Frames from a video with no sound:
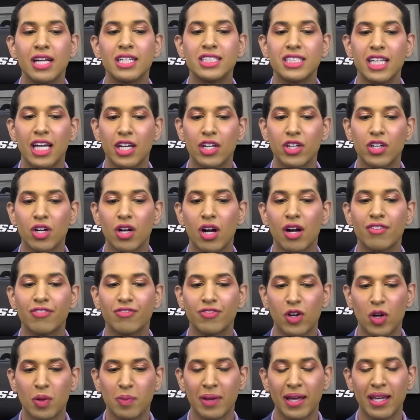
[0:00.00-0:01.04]
gender
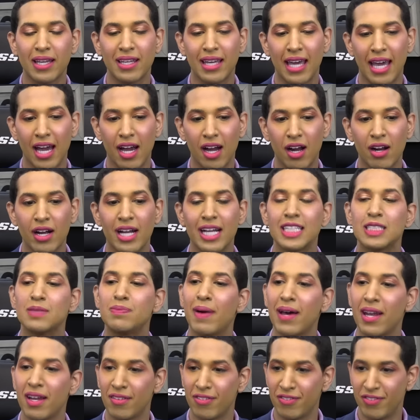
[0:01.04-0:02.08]
affirming care is
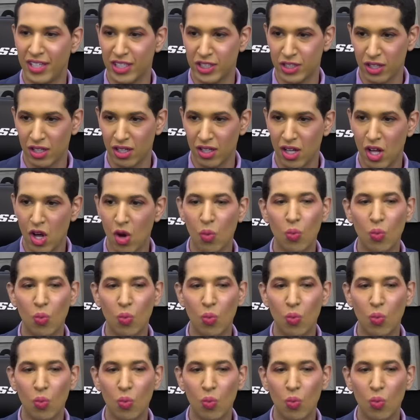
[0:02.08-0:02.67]
beneficial?